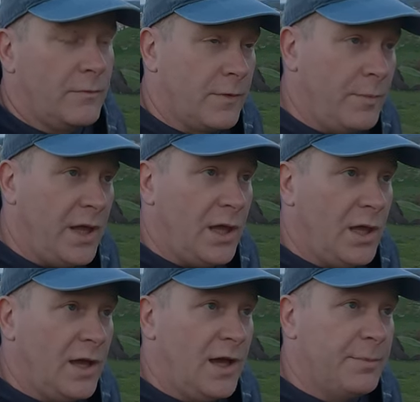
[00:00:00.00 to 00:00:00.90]
For
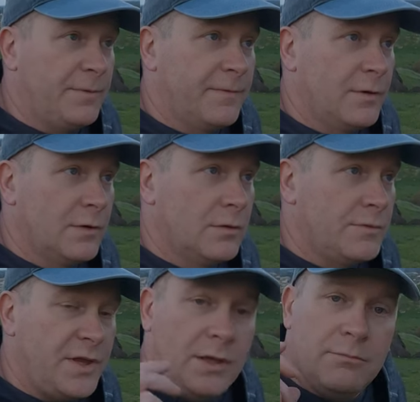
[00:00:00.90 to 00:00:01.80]
me, I prefer
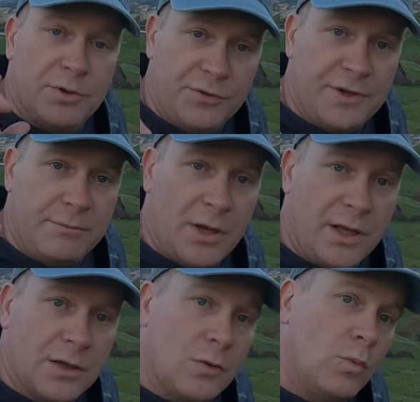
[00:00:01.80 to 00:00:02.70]
the built-in
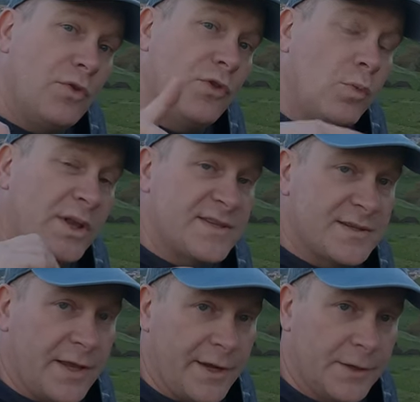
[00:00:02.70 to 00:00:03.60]
mic with the
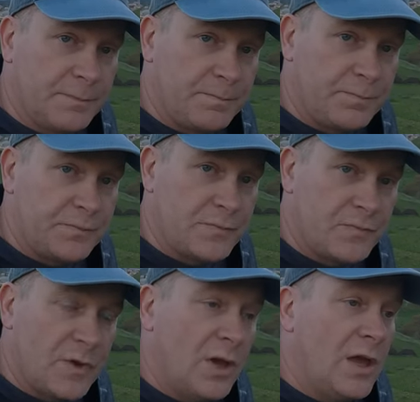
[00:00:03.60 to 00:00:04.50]
Windslayer.
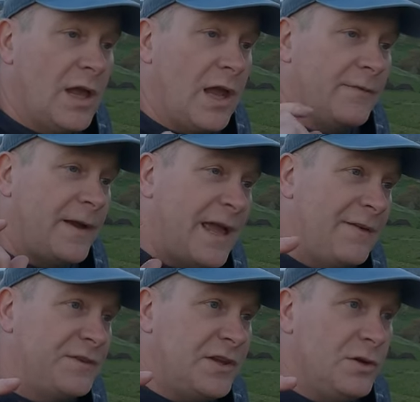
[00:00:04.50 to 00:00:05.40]
And if I
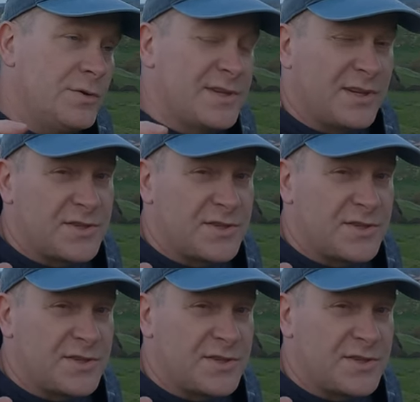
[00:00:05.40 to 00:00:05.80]
have to use an